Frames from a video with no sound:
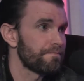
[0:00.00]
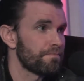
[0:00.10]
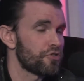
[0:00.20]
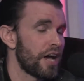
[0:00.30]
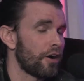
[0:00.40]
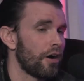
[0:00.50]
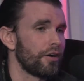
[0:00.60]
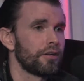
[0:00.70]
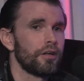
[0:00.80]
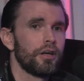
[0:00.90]
It's not hard.
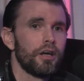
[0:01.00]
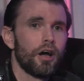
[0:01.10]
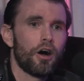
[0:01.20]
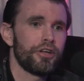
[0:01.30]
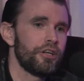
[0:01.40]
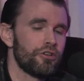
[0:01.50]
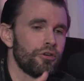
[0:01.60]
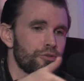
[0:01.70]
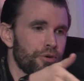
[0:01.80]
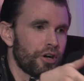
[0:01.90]
All you need to do
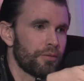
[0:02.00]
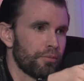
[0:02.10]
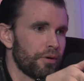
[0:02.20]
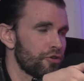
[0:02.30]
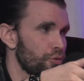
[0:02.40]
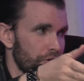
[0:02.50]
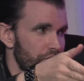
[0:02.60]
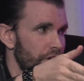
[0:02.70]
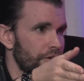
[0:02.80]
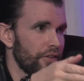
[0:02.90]
is put a couple buzzwords
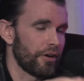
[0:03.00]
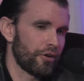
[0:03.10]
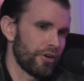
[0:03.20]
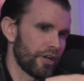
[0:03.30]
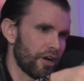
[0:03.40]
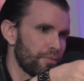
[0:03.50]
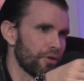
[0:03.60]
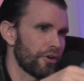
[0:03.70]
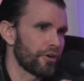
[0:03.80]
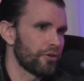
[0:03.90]
here and there, create a couple
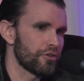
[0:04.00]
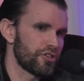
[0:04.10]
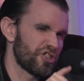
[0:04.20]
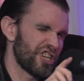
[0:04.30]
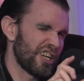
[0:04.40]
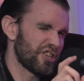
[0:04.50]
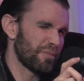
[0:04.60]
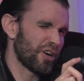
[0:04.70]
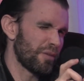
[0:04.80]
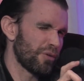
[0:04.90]
articles, just change up a
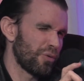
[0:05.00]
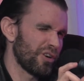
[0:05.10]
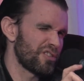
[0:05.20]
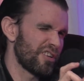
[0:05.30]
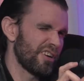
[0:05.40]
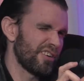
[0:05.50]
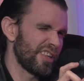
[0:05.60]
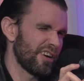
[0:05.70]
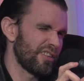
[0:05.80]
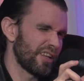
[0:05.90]
couple words here and
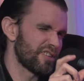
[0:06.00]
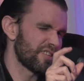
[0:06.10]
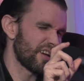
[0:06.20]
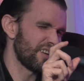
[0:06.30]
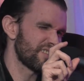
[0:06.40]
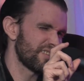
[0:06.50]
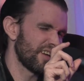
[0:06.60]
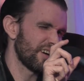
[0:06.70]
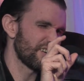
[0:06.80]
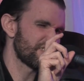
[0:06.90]
there, and then sell
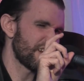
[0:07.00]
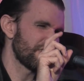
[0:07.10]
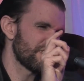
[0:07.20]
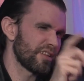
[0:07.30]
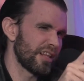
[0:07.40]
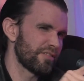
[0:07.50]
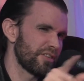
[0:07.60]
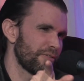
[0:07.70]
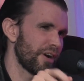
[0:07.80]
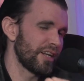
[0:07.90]
it to the left and
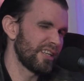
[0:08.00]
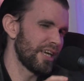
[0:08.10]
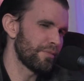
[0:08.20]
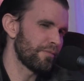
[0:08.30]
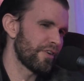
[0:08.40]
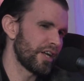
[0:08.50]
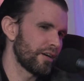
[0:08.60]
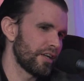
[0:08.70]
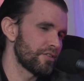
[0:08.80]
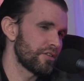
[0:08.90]
the right, and keep them fighting
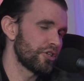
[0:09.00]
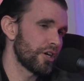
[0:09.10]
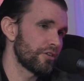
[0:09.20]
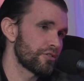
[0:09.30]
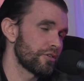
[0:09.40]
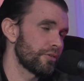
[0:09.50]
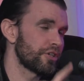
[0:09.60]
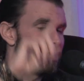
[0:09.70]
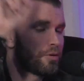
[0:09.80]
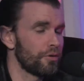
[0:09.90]
against each other so the rich
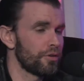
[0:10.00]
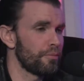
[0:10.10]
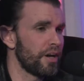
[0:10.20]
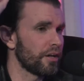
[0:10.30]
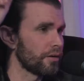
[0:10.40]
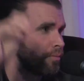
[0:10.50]
keep going to the bank.